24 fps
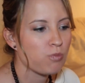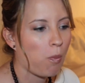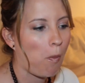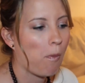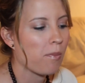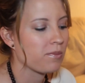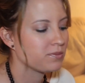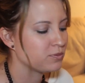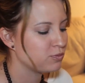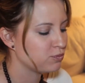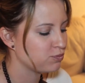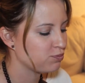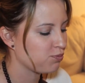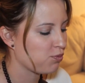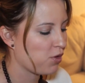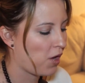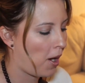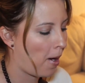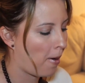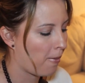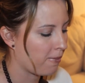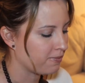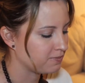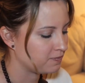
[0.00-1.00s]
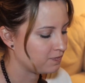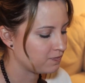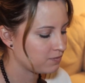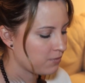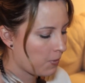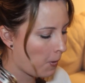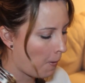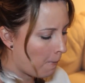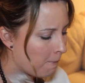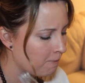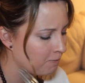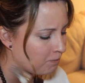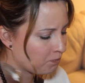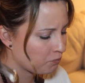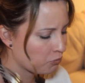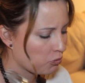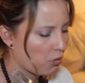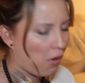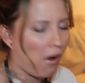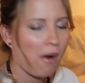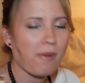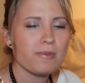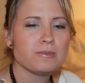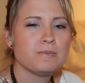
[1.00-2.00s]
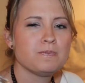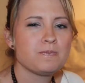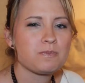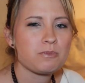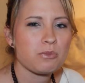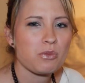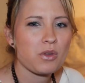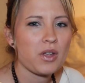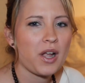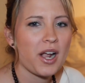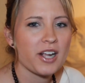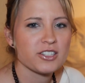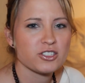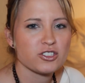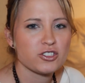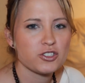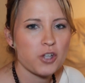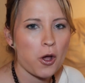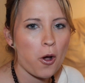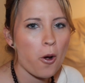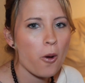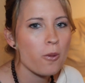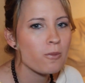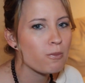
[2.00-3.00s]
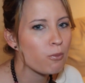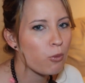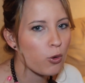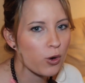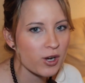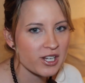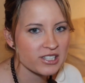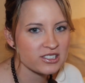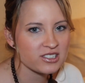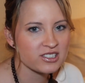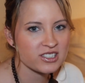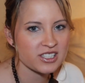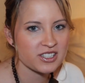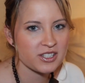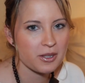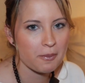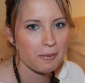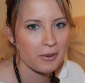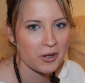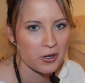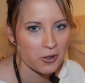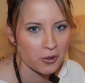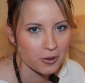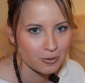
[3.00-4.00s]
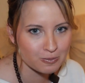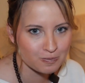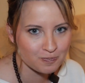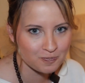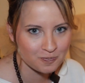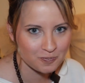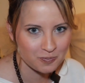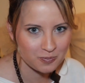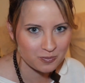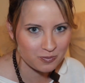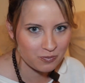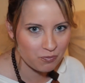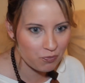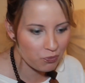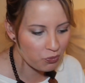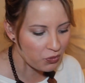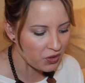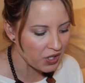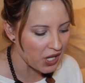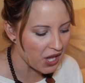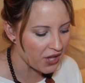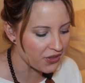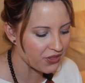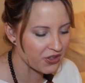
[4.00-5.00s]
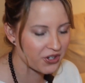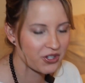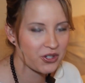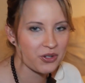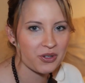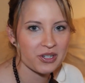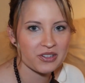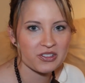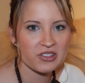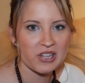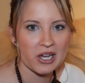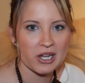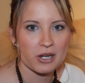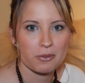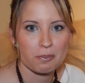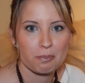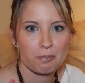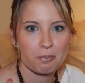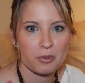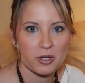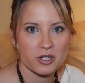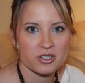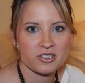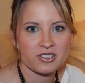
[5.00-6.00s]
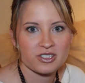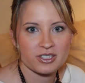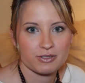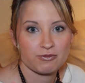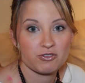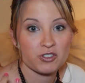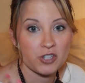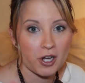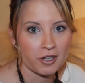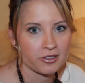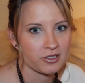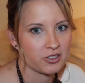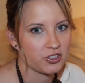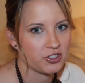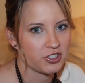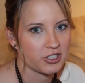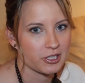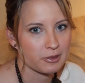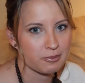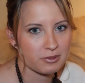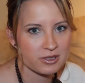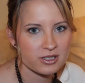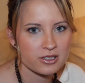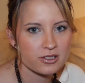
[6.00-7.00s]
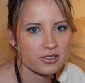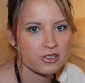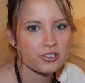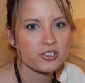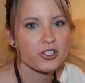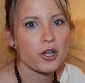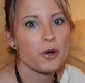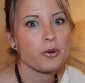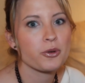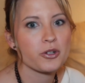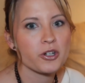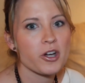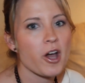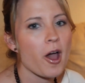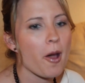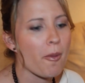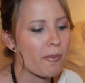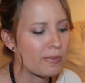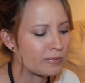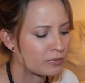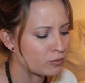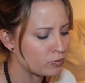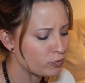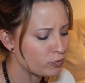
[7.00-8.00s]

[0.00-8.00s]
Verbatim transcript: mm, yum it's so moist in the middle and then you get that burst of chocolate chips it's so good